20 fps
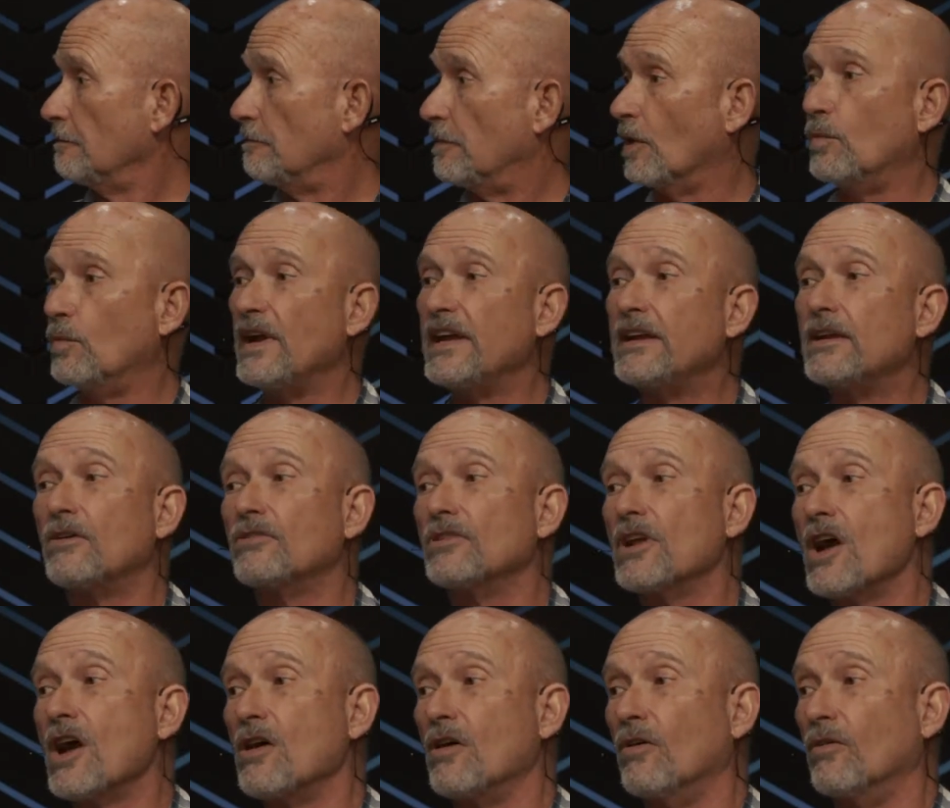But we don't
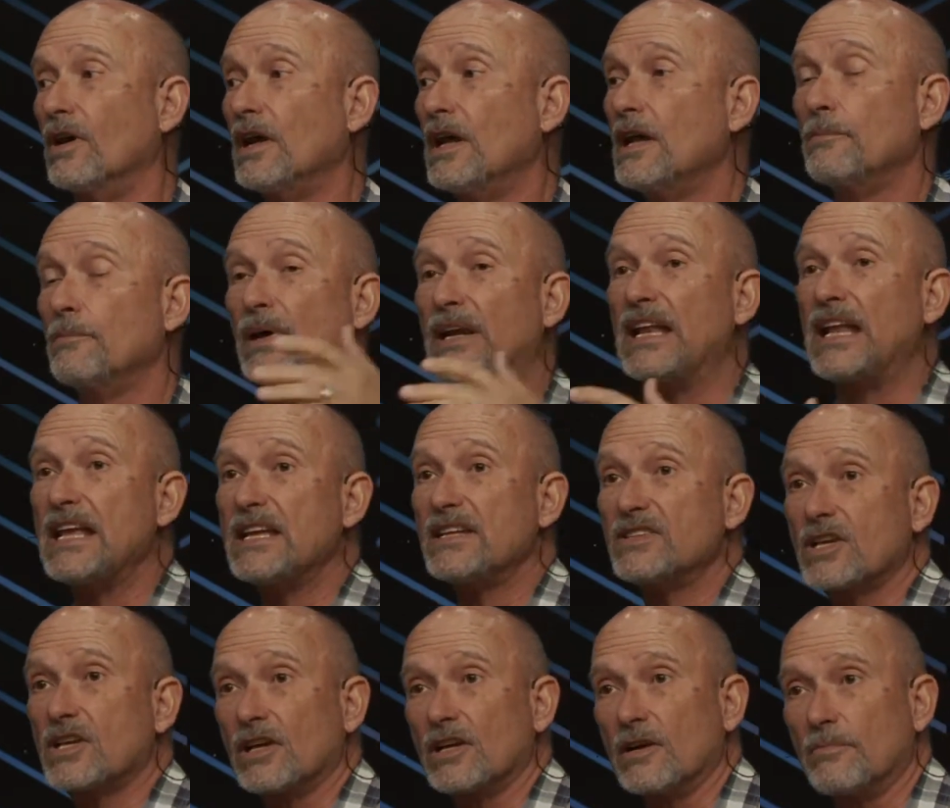know. But
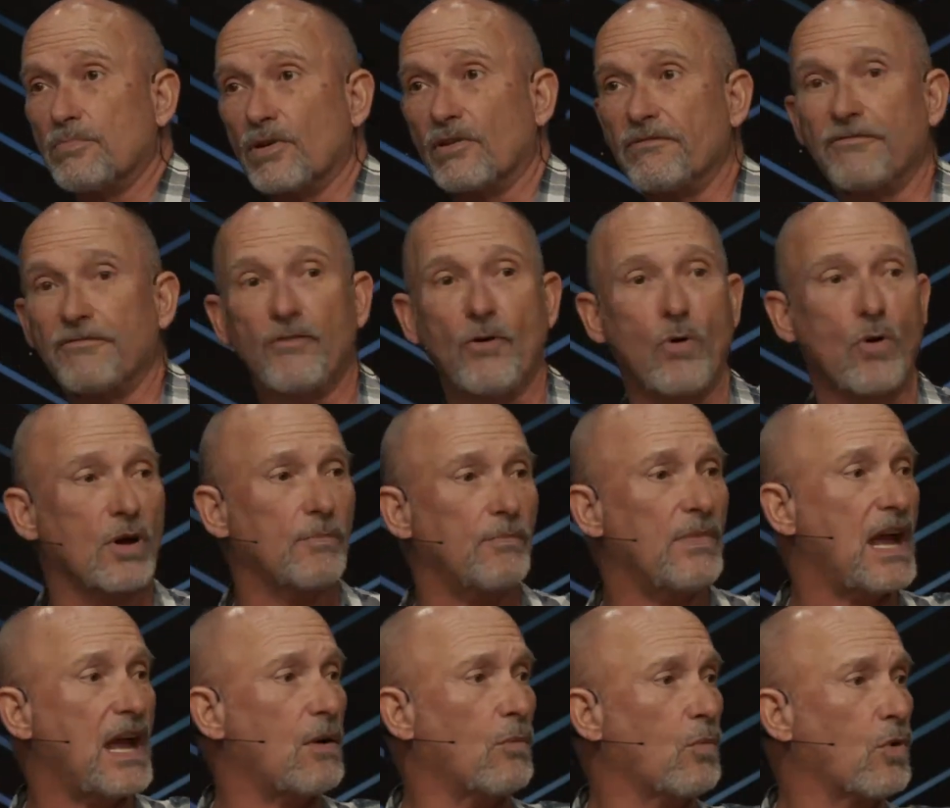he's going to perform
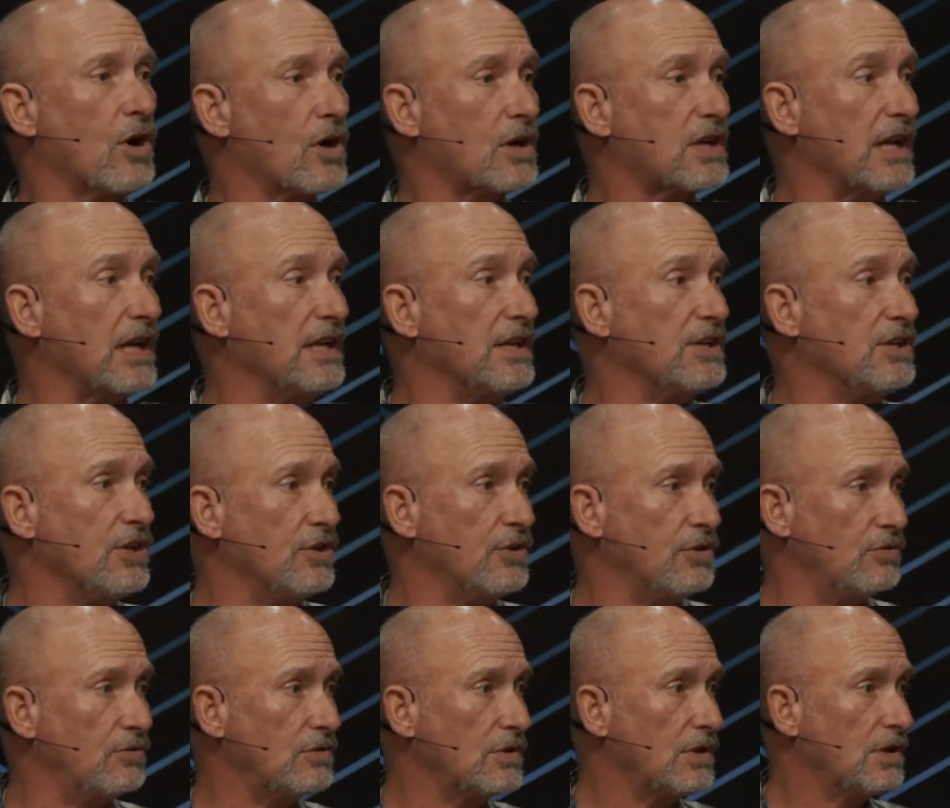that work in
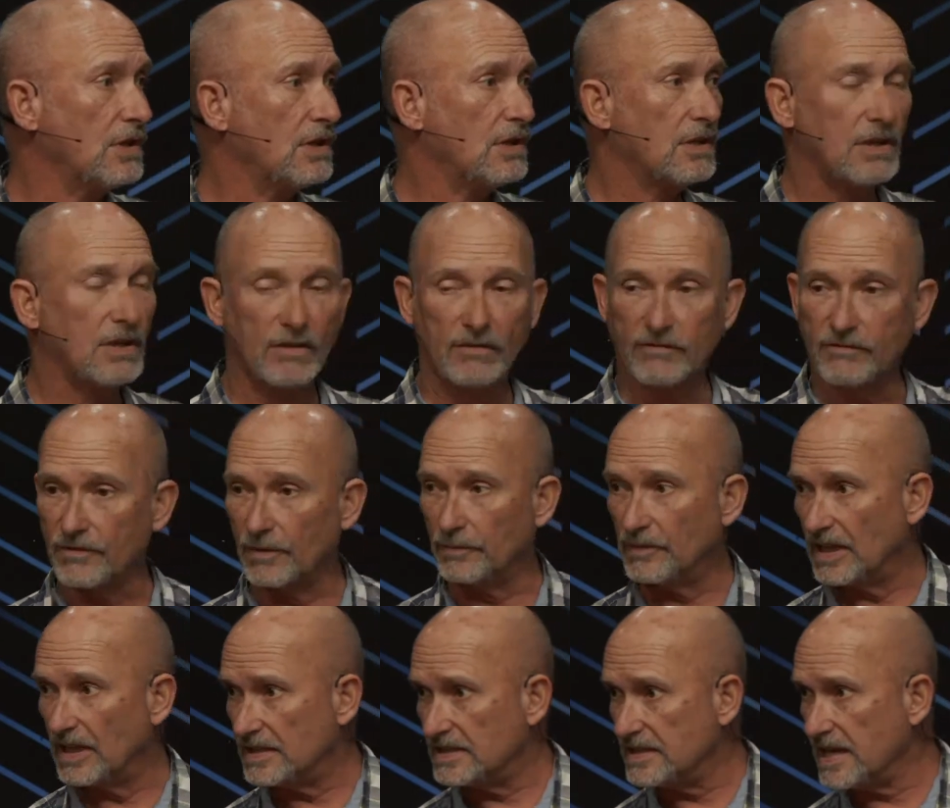you
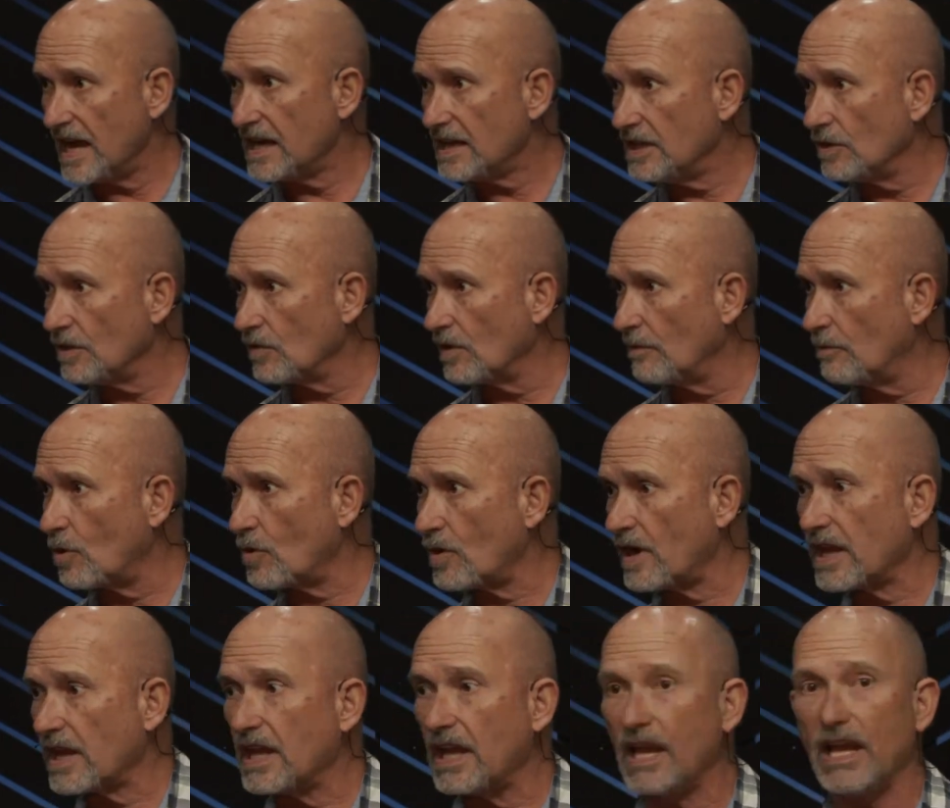from the day you were
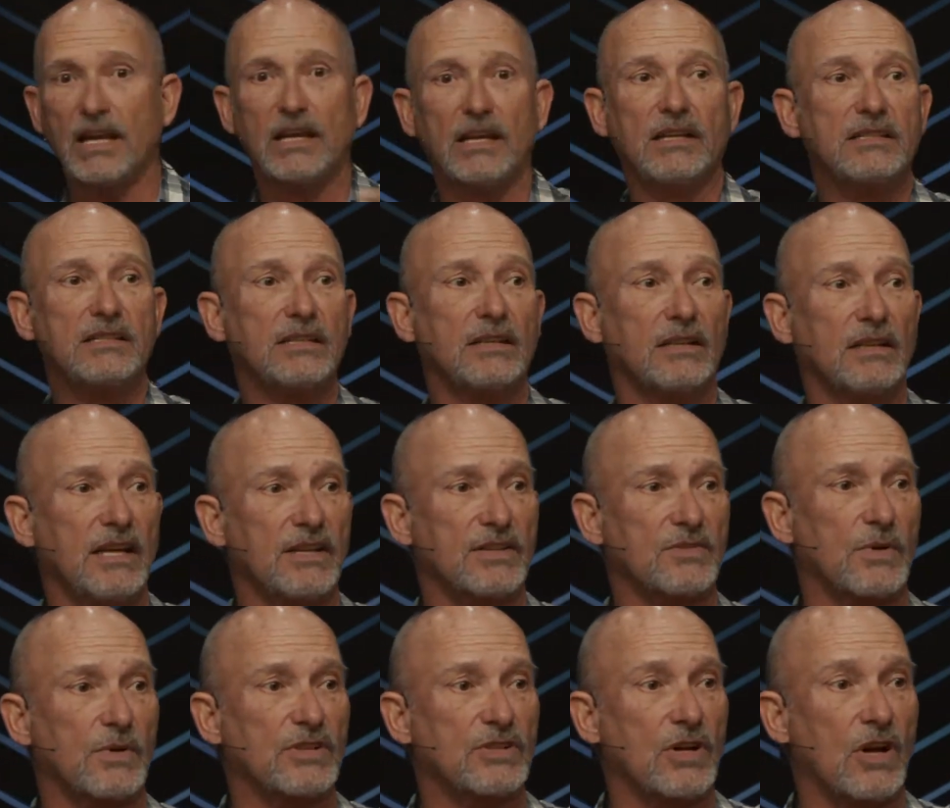born again until
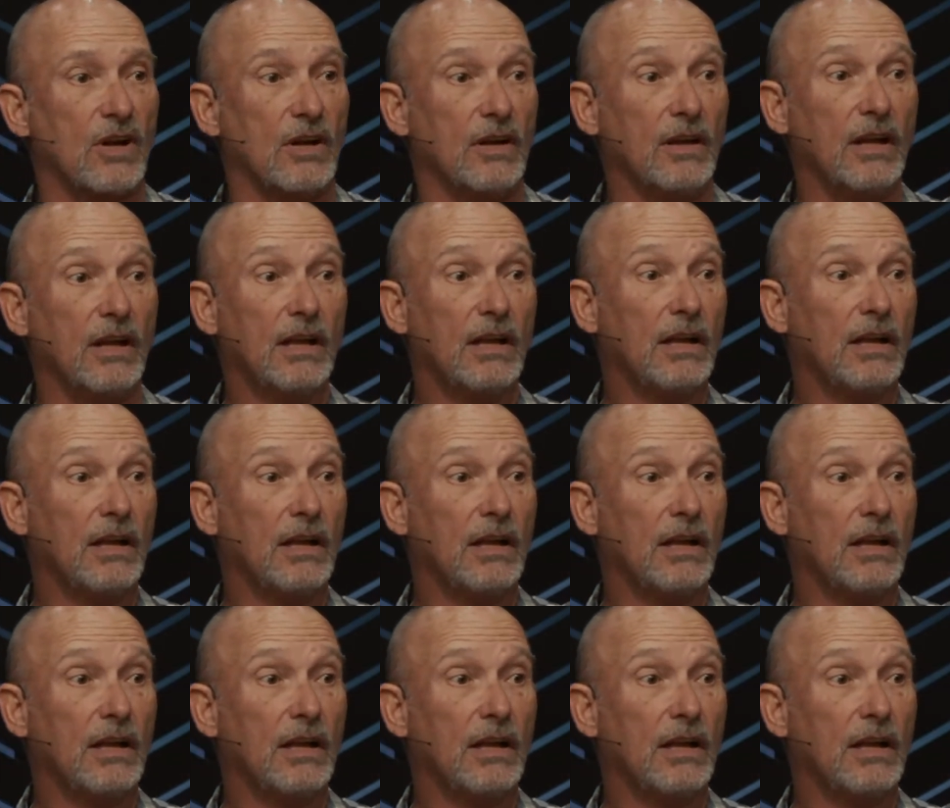his return.